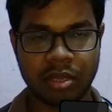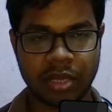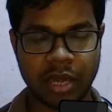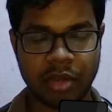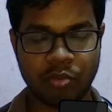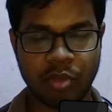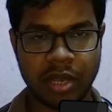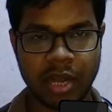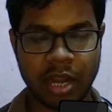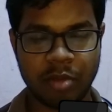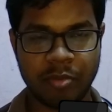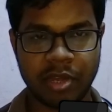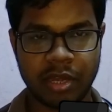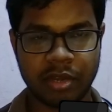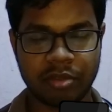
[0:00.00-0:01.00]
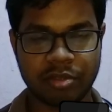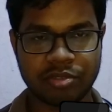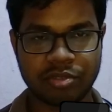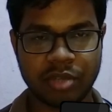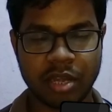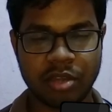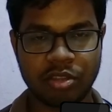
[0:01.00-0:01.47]
1 nanometer
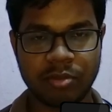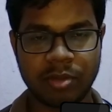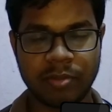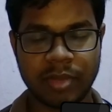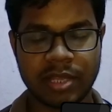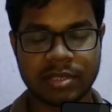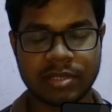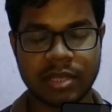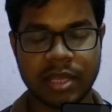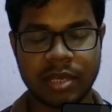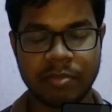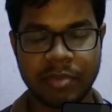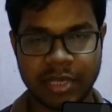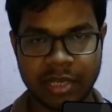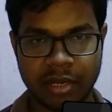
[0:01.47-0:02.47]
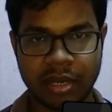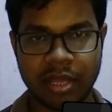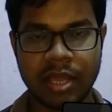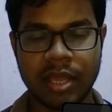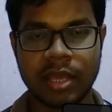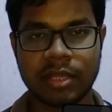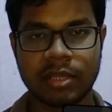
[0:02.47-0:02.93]
equals to 10 to the power minus 9 meter,
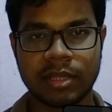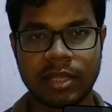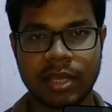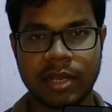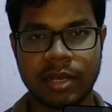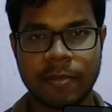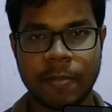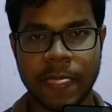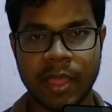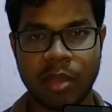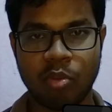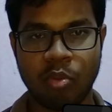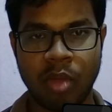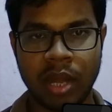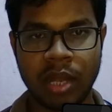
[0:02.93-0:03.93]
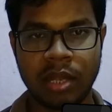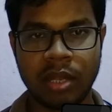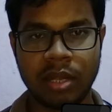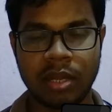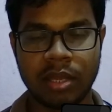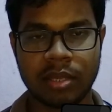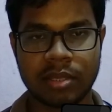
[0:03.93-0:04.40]
then 1